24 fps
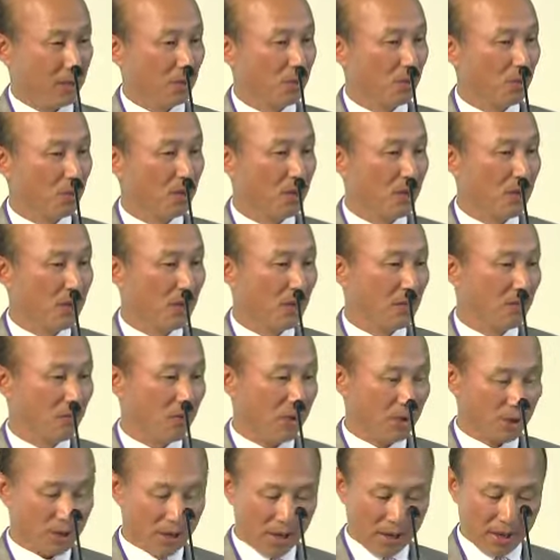social
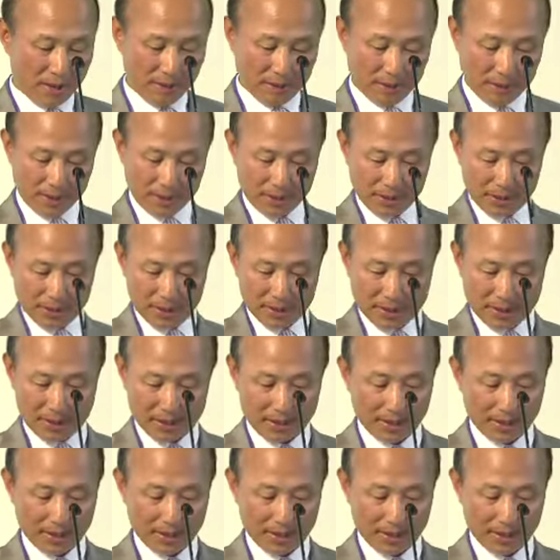network games?